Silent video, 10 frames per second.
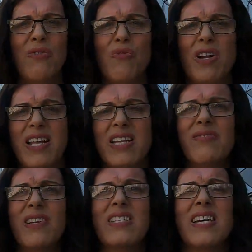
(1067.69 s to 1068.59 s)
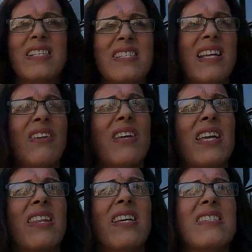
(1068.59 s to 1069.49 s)
It really is fantastic
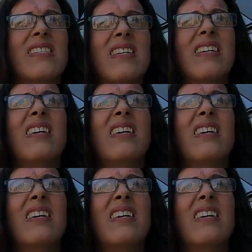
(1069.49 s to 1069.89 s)
looking at this.